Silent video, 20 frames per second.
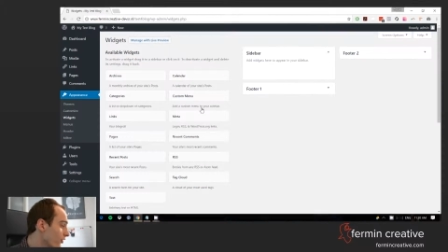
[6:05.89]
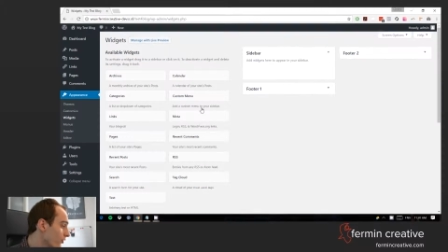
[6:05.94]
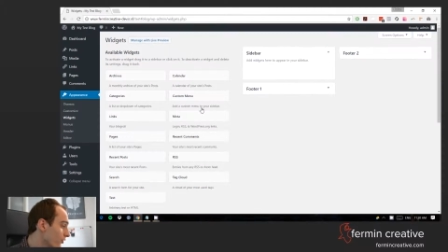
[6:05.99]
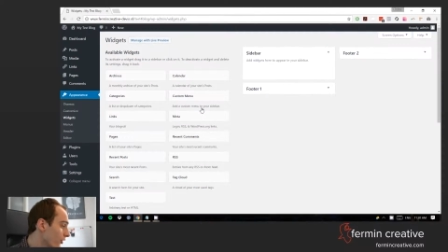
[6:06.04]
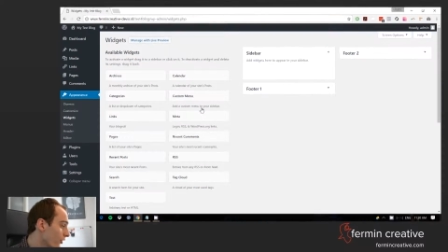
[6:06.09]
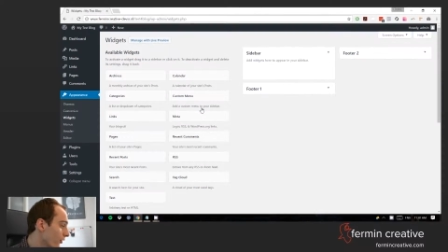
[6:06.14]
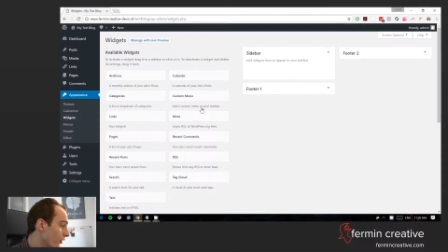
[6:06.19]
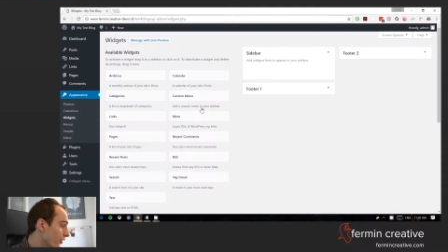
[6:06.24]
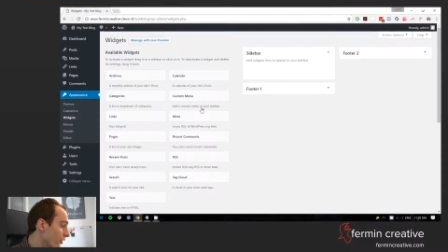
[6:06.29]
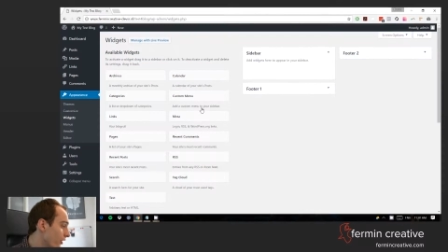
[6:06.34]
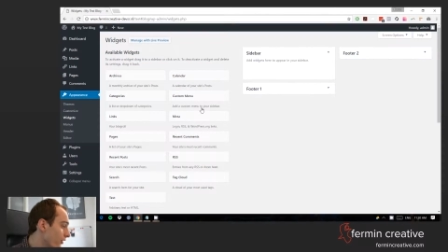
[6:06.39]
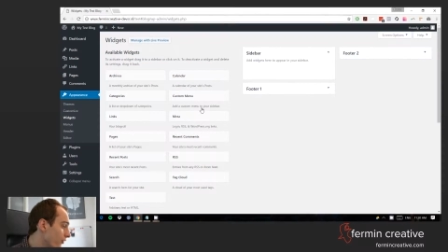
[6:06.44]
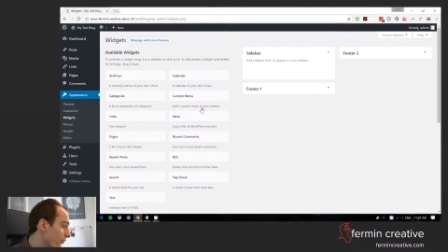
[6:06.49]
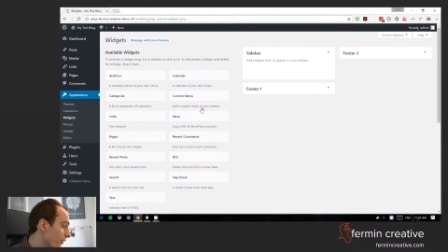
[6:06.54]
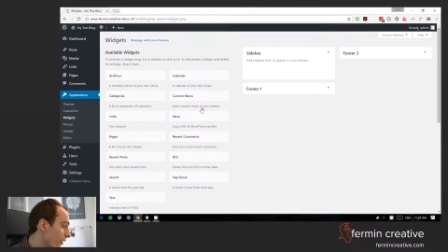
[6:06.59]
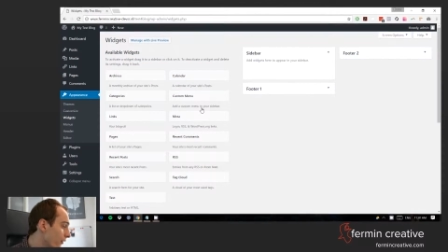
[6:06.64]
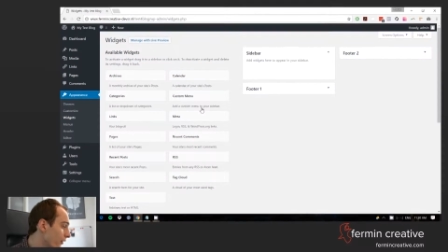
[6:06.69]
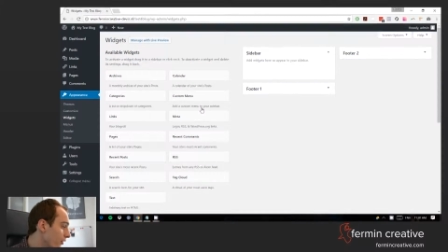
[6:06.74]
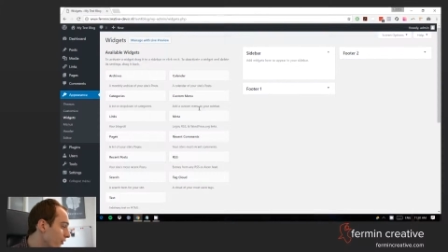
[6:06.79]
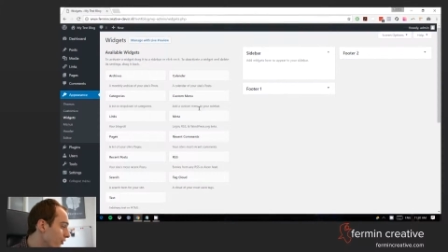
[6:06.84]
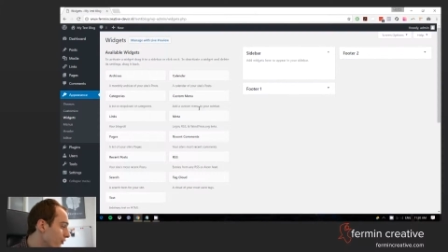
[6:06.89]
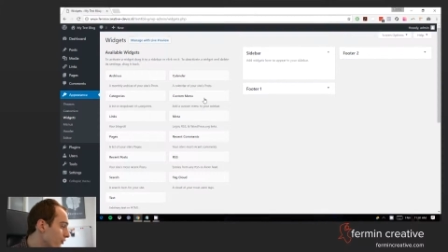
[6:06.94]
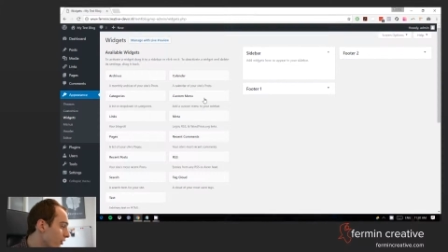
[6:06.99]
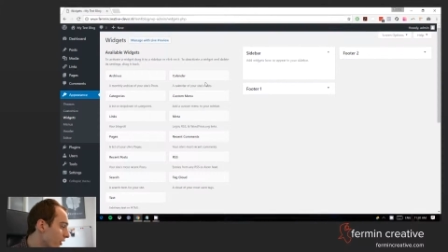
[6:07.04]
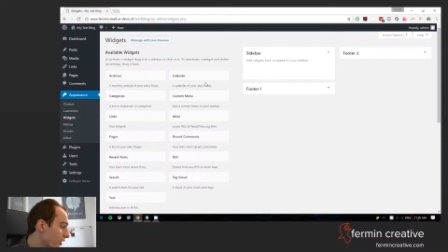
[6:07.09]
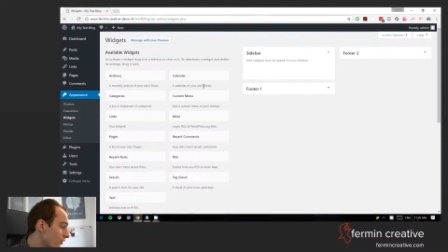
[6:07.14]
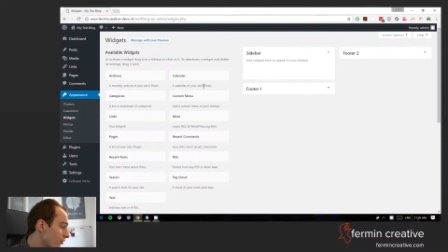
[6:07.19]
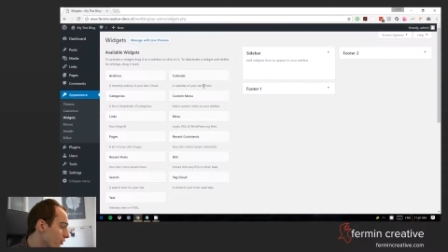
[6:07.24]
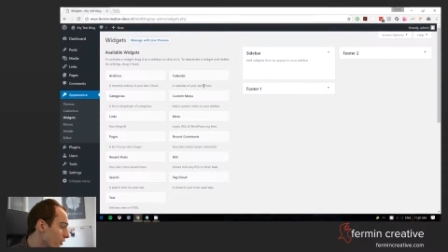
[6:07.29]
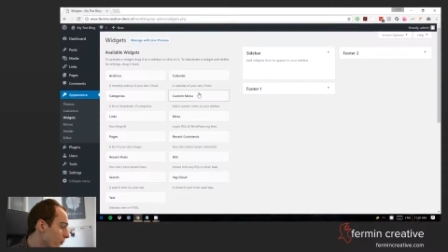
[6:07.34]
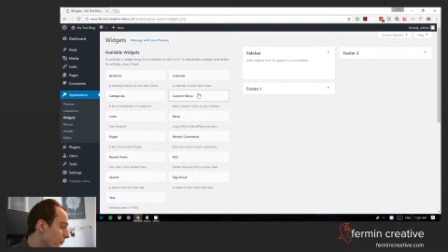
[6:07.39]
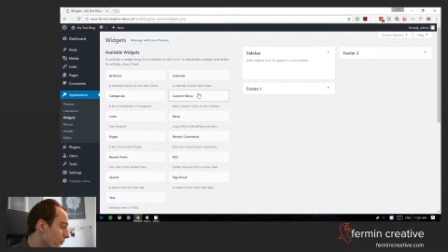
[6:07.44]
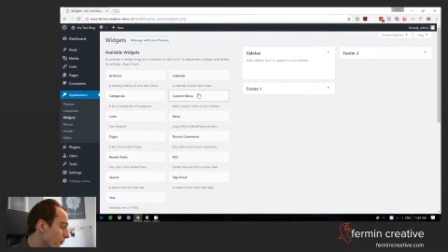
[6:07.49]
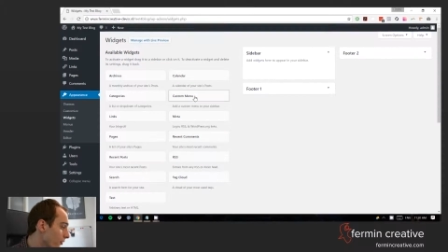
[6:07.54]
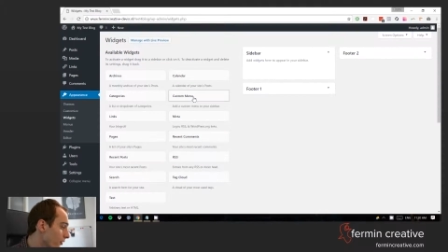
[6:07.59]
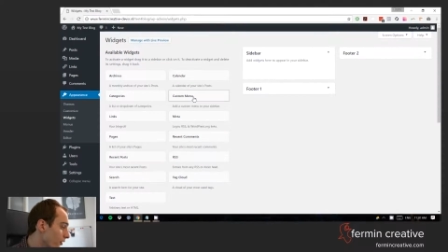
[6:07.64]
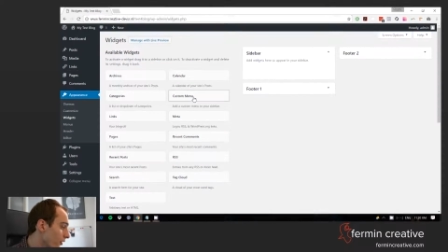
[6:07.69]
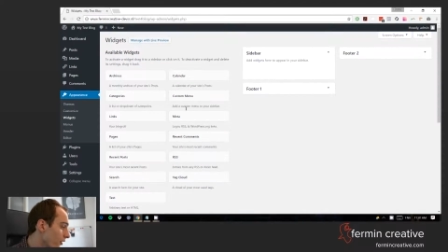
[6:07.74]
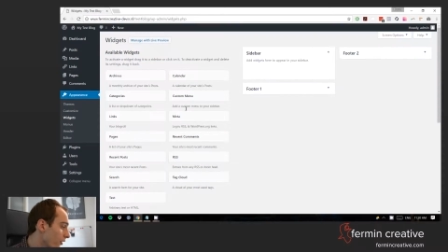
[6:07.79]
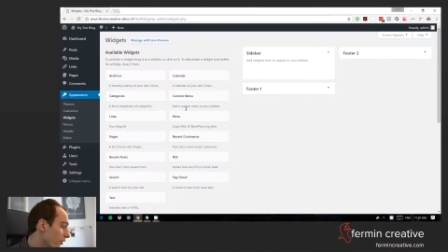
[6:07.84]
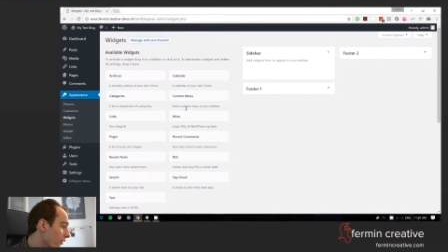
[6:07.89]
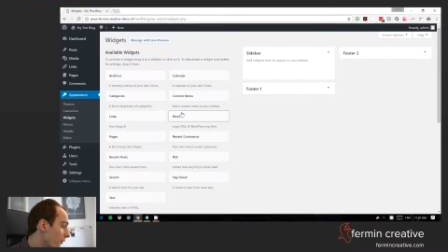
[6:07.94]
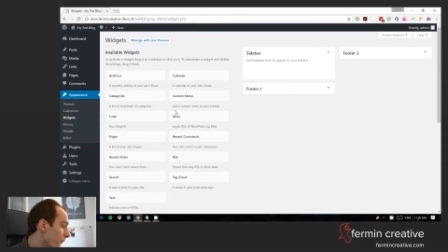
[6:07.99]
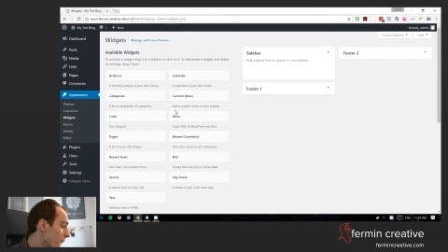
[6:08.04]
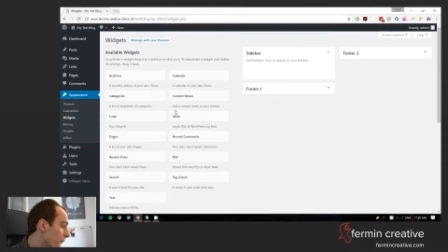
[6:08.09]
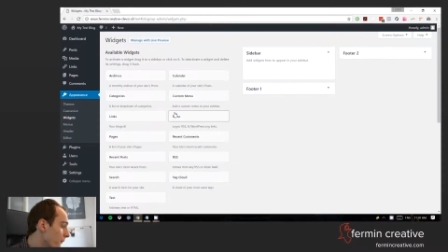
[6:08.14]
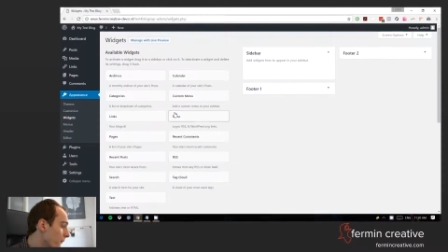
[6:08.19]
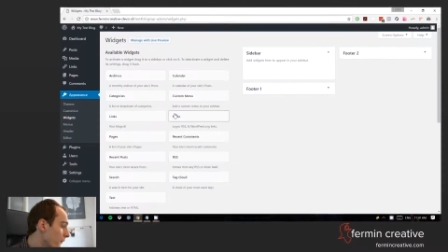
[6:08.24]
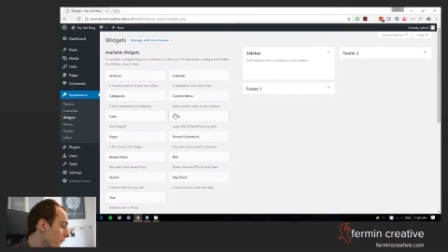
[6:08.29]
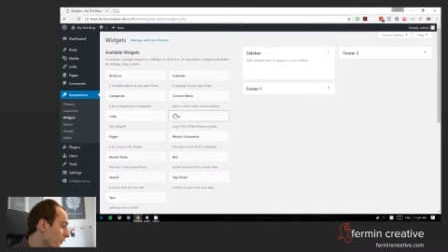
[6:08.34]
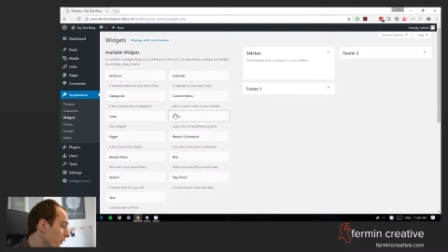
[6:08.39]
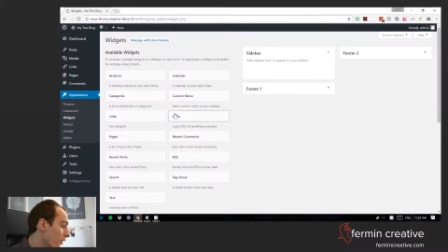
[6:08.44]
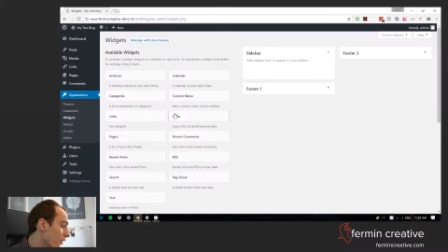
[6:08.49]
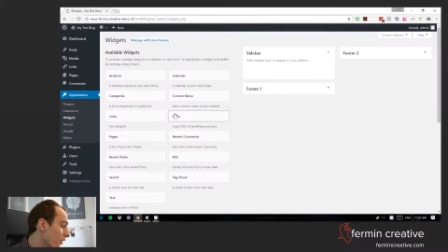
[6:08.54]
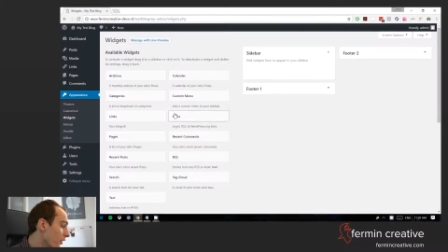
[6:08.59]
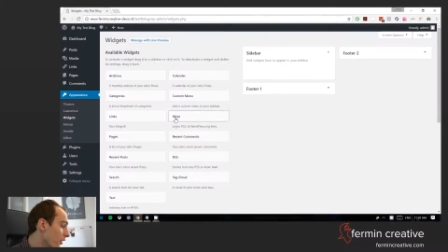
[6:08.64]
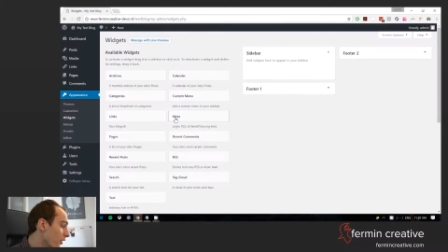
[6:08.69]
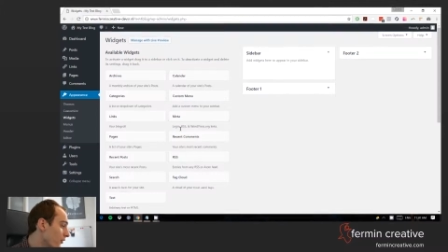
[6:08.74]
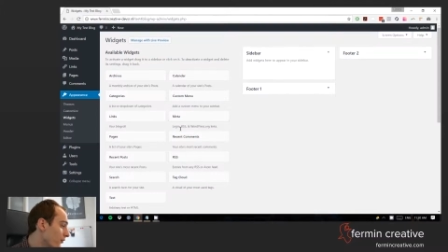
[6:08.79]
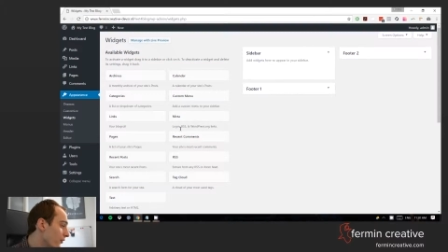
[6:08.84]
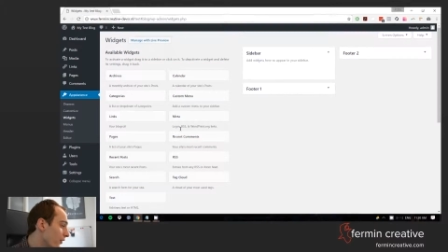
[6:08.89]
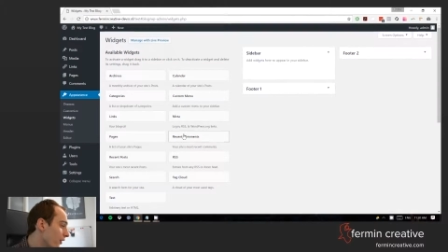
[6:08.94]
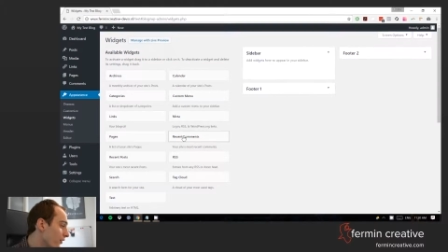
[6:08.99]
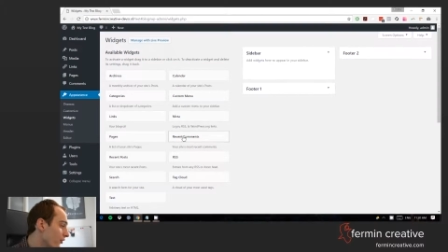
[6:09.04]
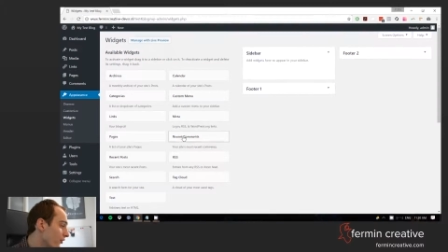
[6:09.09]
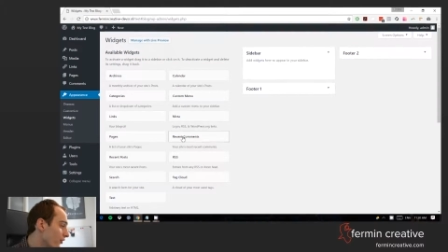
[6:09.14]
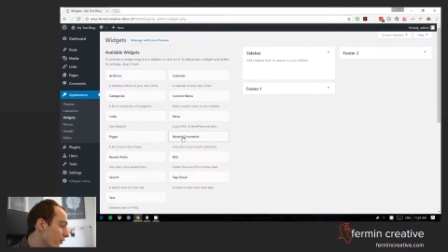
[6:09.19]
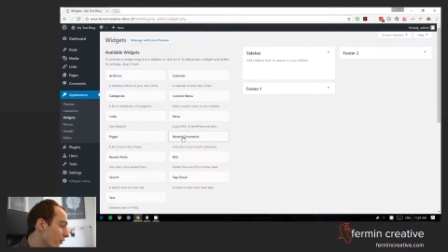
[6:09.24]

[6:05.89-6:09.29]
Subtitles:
So it has a very easy drag and drop interface,